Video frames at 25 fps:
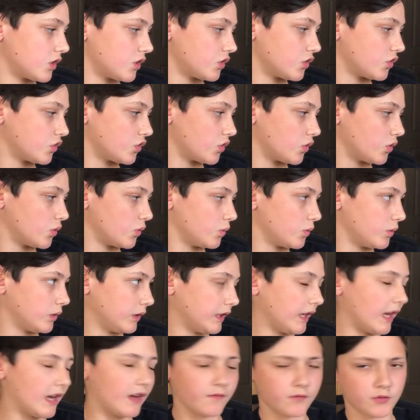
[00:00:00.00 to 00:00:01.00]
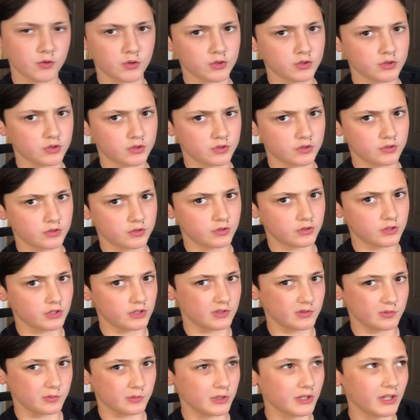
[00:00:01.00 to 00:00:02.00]
So yeah, if yours
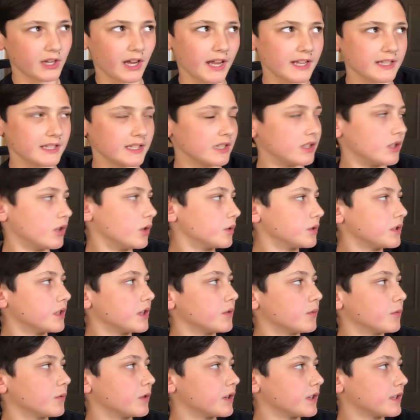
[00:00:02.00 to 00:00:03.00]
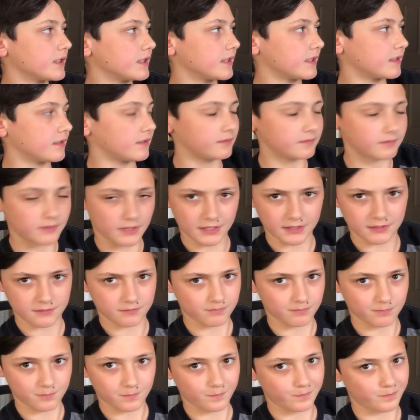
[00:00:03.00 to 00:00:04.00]
doesn't work, I didn't know it didn't work till like
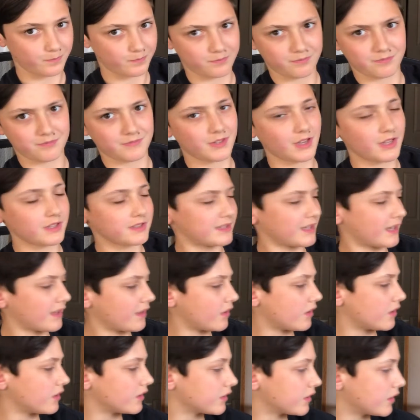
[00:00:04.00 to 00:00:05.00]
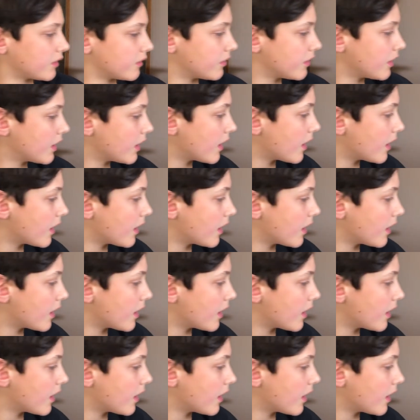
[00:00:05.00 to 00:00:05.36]
not that long ago.